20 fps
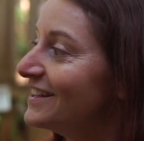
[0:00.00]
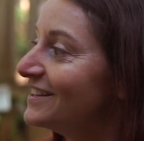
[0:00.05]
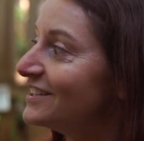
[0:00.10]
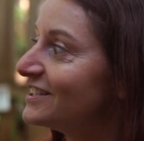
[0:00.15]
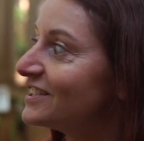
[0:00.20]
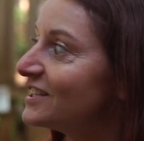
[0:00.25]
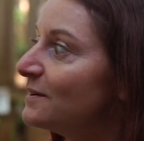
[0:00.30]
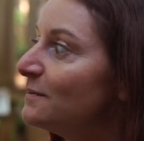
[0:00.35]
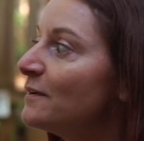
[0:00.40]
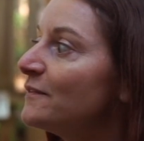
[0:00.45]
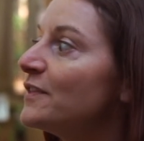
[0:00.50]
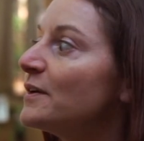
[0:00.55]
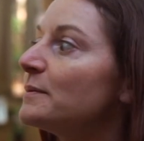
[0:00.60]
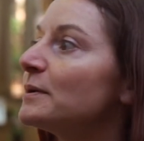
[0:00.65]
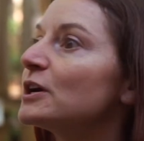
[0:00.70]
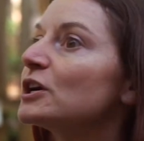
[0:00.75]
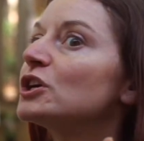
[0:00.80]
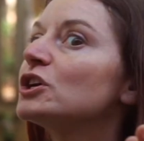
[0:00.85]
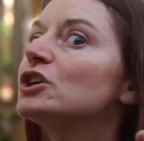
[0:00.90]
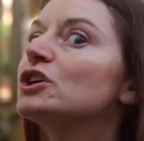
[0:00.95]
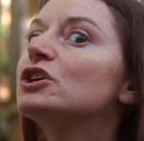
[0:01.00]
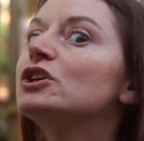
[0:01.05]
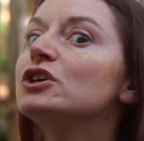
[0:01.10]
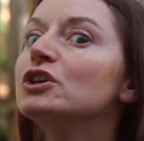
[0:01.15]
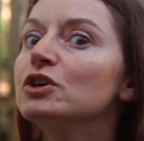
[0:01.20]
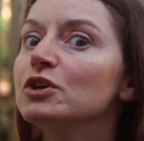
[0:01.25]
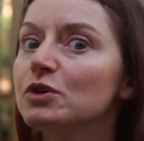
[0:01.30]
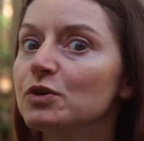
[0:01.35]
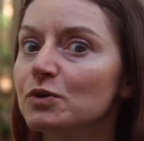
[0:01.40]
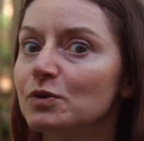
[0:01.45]
Some of them are
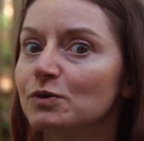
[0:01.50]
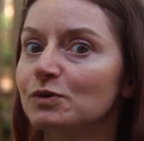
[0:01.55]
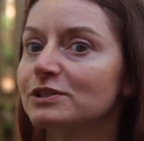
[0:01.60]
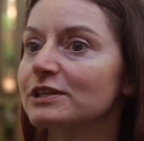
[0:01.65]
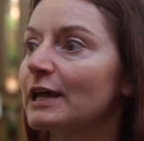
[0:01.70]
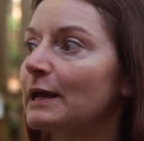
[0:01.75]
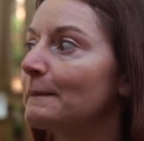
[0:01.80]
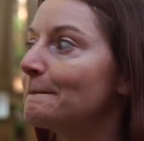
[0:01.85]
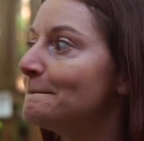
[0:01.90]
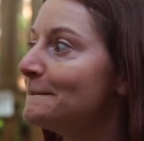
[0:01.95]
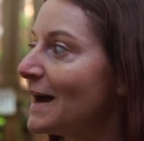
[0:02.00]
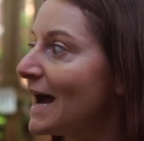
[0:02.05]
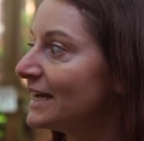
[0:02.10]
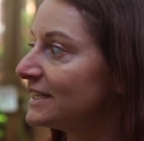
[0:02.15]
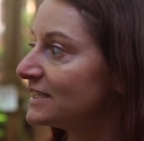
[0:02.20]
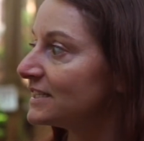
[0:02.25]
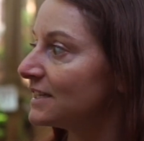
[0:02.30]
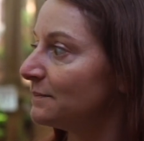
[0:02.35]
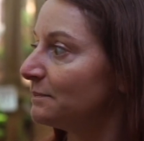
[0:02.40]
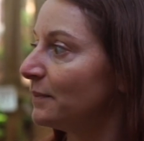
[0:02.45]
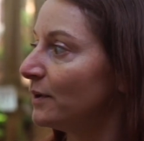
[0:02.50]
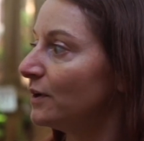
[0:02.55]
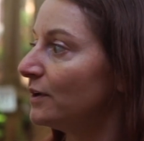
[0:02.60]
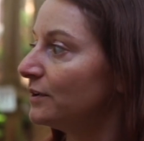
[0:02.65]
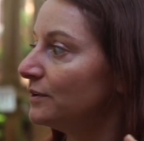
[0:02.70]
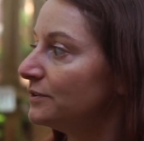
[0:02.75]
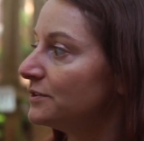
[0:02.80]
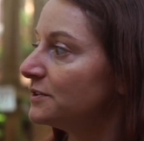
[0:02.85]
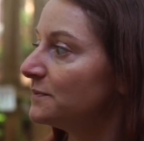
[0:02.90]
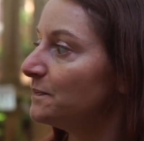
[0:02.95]
huge, like
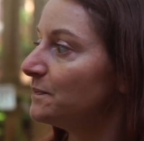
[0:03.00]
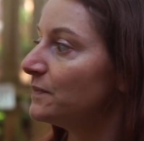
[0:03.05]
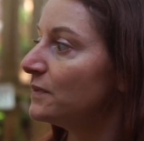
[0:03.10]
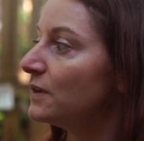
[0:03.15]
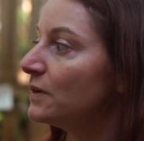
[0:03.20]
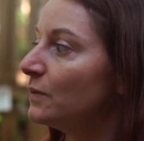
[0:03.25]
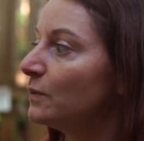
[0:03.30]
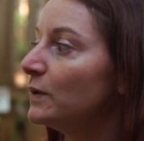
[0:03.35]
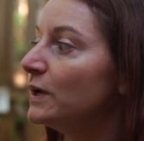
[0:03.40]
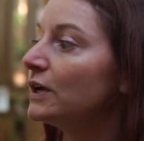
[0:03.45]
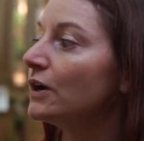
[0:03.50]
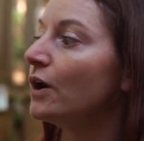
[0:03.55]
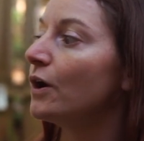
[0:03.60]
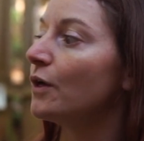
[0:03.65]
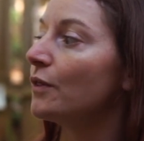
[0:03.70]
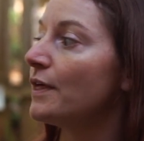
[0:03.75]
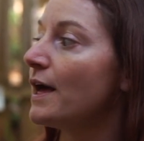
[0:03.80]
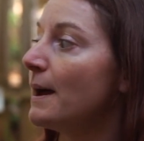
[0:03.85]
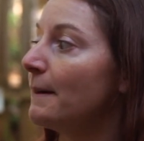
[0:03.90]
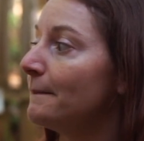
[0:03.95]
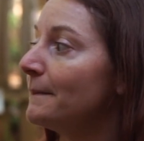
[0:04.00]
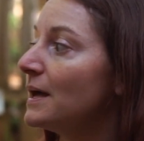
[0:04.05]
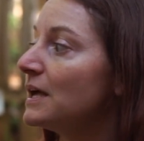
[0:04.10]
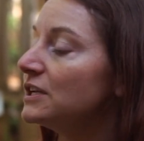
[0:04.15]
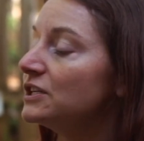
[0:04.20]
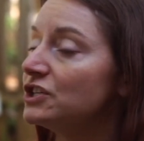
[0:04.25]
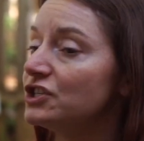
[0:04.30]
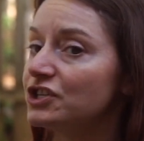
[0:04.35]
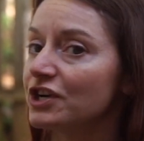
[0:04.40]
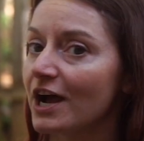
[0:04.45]
basketballs. We call them
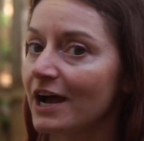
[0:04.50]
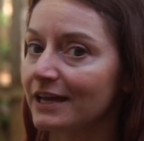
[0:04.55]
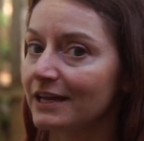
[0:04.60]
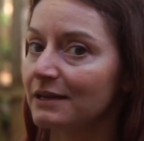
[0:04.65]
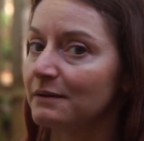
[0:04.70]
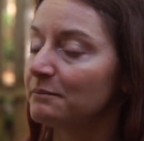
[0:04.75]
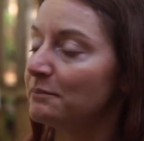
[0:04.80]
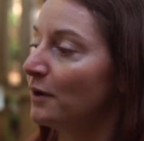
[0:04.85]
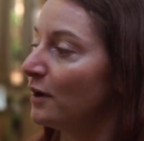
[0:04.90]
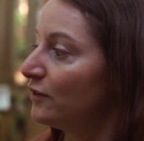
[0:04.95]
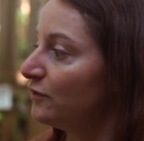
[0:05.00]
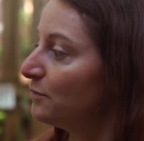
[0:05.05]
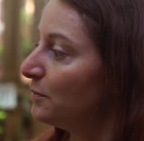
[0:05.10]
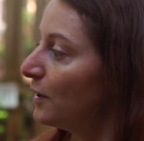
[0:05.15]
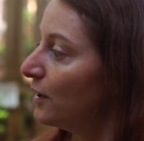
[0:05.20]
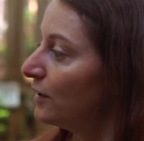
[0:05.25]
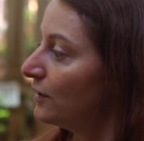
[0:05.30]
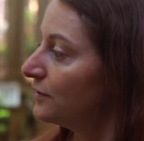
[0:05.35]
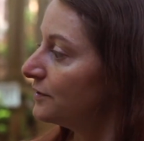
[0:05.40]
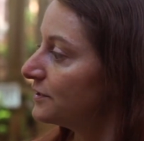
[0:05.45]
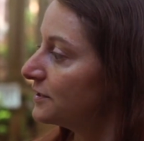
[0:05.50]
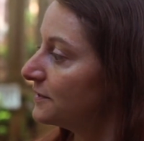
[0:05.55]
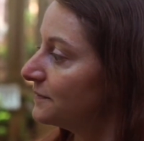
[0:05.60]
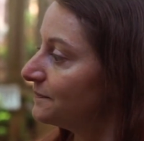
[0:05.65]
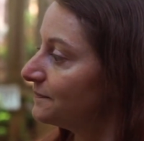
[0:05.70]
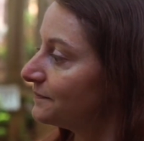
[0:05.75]
giant puffballs.